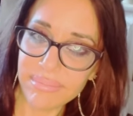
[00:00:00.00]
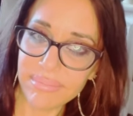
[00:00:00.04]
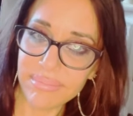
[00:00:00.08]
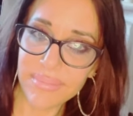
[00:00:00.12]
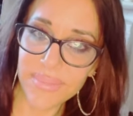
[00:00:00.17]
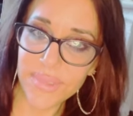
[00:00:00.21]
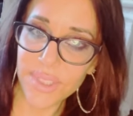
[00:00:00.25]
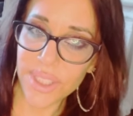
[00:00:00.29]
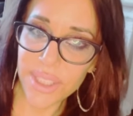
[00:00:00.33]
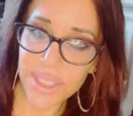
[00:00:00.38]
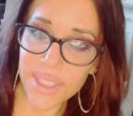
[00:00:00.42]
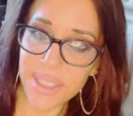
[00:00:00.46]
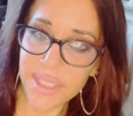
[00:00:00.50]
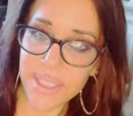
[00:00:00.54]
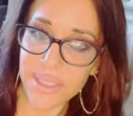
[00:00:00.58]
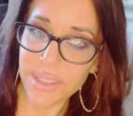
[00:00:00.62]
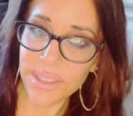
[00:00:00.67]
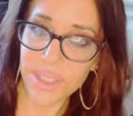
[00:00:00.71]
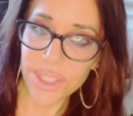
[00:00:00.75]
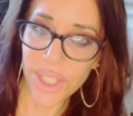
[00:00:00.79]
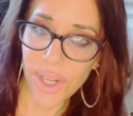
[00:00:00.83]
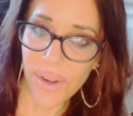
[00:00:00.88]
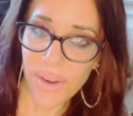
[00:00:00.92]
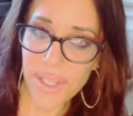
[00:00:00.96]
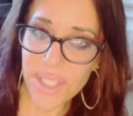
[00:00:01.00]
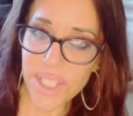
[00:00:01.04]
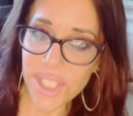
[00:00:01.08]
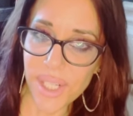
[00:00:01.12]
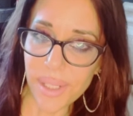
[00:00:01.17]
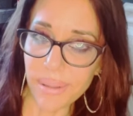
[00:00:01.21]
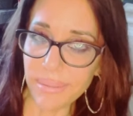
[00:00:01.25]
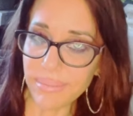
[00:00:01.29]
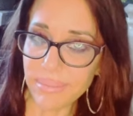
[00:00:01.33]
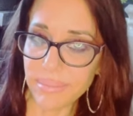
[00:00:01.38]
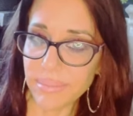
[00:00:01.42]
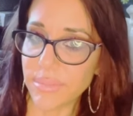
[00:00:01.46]
just charge
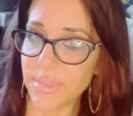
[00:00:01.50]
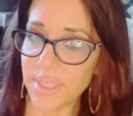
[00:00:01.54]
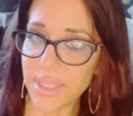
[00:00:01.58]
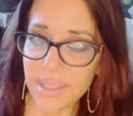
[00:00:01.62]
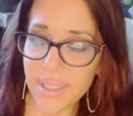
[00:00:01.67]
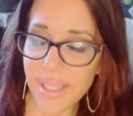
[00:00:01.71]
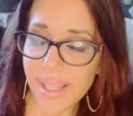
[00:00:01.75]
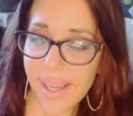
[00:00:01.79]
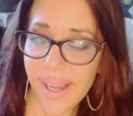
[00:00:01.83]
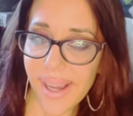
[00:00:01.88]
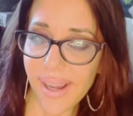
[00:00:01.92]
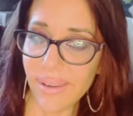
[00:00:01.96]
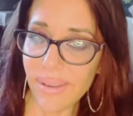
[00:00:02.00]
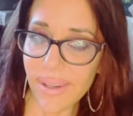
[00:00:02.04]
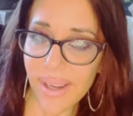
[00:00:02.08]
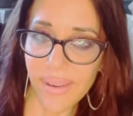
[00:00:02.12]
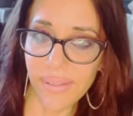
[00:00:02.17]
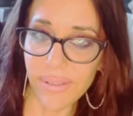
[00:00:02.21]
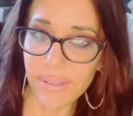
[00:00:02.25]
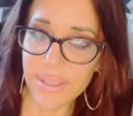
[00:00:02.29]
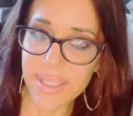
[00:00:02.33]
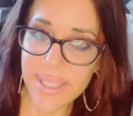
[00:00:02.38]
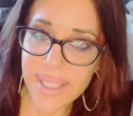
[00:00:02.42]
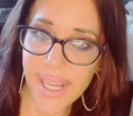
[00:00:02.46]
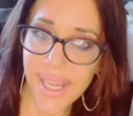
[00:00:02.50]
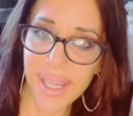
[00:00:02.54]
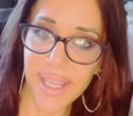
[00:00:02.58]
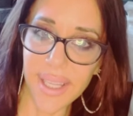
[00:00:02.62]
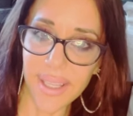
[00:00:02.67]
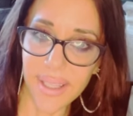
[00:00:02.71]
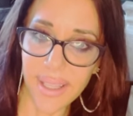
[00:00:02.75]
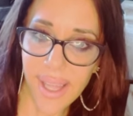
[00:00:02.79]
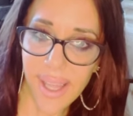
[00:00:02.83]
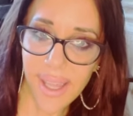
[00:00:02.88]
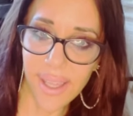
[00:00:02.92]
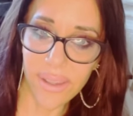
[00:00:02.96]
you without ever
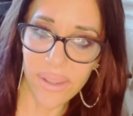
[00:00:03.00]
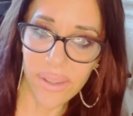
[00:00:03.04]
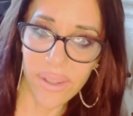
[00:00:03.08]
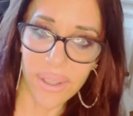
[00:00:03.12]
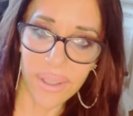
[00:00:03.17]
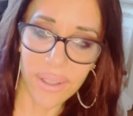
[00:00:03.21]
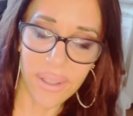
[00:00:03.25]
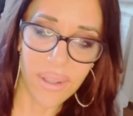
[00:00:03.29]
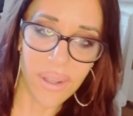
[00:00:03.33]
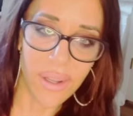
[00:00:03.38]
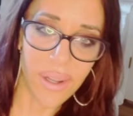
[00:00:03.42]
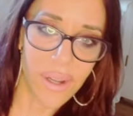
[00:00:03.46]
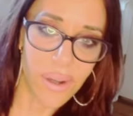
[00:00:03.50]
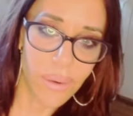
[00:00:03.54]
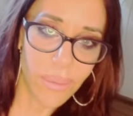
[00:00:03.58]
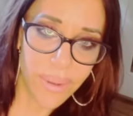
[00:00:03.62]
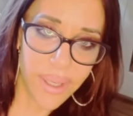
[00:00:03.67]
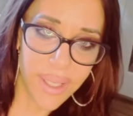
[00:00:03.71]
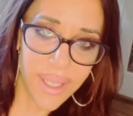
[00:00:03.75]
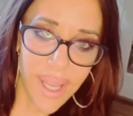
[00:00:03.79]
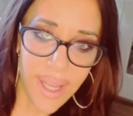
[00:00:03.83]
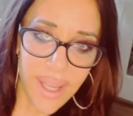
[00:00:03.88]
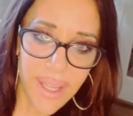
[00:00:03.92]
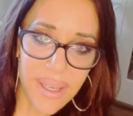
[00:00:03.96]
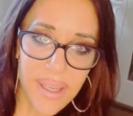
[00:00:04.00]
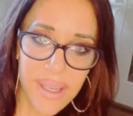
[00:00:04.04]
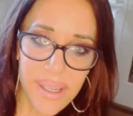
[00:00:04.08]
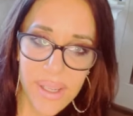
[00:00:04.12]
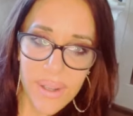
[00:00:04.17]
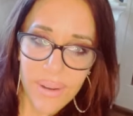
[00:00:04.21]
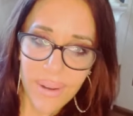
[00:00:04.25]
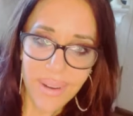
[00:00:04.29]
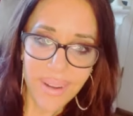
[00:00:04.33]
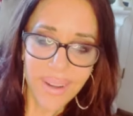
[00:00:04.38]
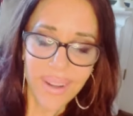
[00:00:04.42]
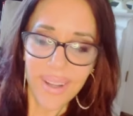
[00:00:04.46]
saying, hey, look, are we getting
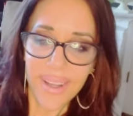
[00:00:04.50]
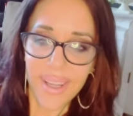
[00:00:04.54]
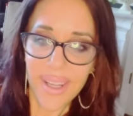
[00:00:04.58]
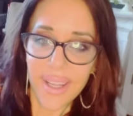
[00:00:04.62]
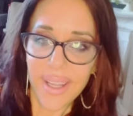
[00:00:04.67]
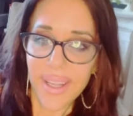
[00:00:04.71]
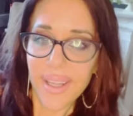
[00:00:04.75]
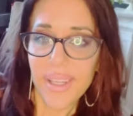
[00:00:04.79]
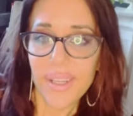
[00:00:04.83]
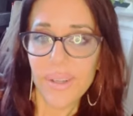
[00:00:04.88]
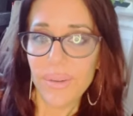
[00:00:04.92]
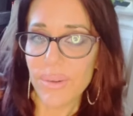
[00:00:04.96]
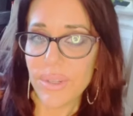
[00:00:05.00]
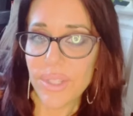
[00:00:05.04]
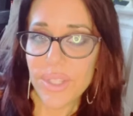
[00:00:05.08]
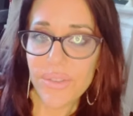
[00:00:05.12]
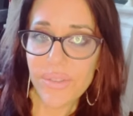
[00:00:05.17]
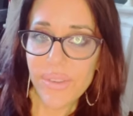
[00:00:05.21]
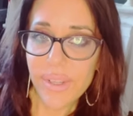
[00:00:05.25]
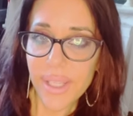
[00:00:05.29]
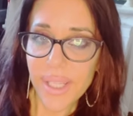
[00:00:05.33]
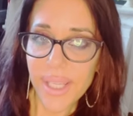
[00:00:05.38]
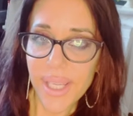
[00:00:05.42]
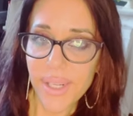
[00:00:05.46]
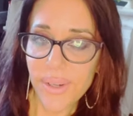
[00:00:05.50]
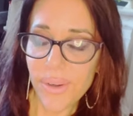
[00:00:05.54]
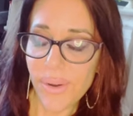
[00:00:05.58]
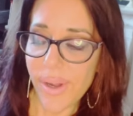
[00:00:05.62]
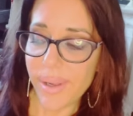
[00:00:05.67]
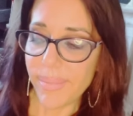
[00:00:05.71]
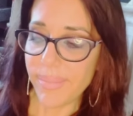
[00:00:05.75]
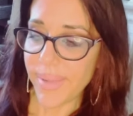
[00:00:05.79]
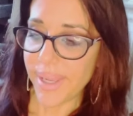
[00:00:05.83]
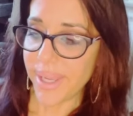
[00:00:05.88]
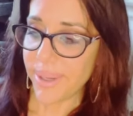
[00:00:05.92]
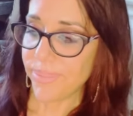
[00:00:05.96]
anywhere? Which really
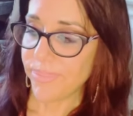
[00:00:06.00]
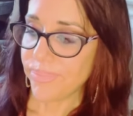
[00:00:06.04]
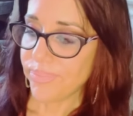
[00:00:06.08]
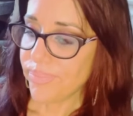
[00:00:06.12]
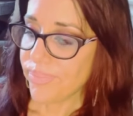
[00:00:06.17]
annoyed me.